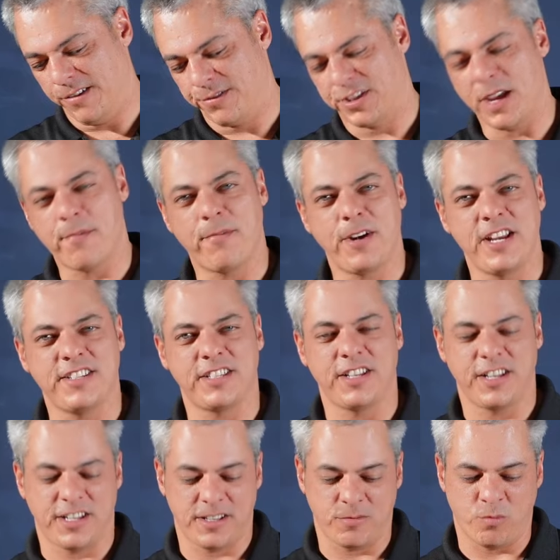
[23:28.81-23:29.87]
Some reason
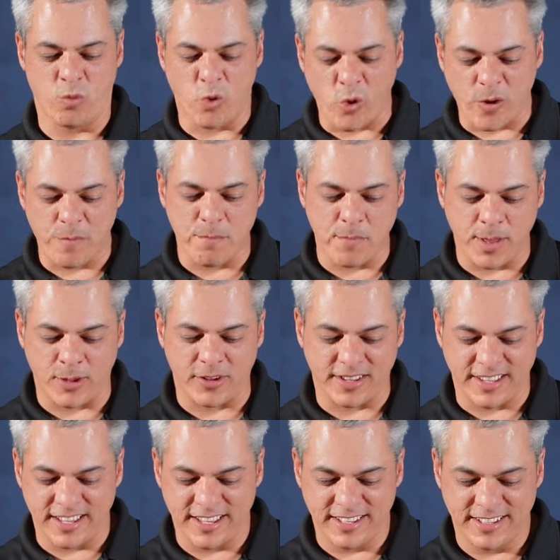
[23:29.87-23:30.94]
the warm
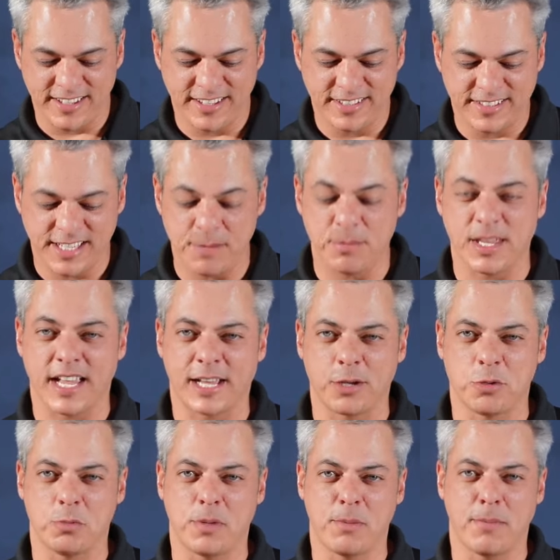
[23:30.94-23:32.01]
milk seems like it
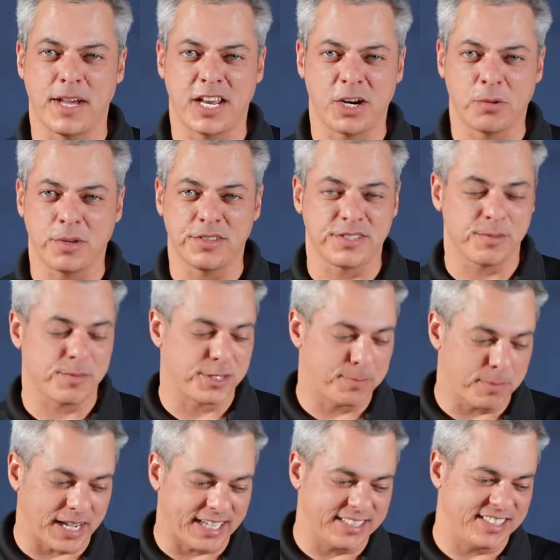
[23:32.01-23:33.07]
would be better with some
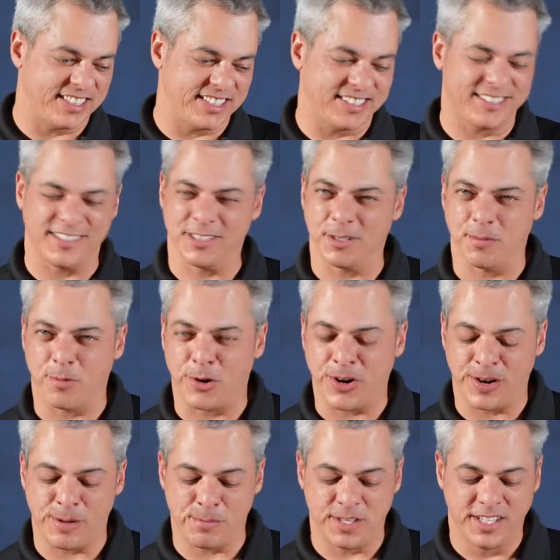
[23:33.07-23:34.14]
spices and some
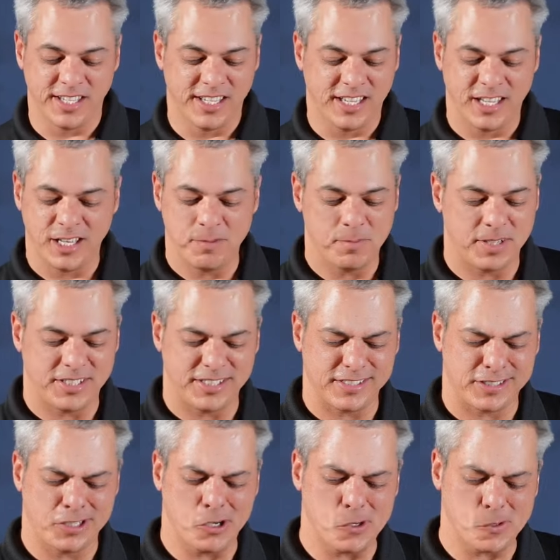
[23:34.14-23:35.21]
rum, but
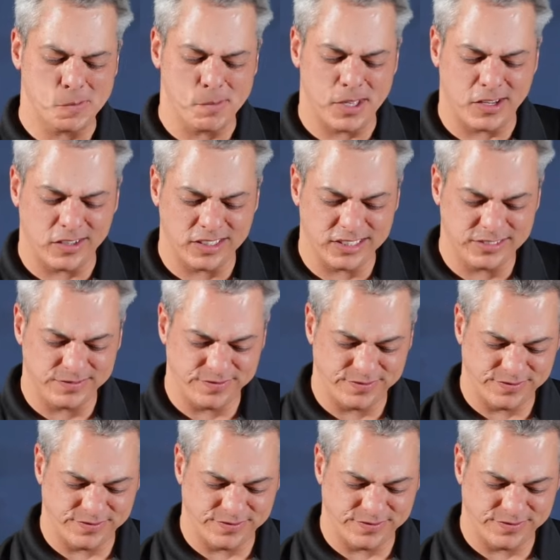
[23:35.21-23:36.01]
just cold milk.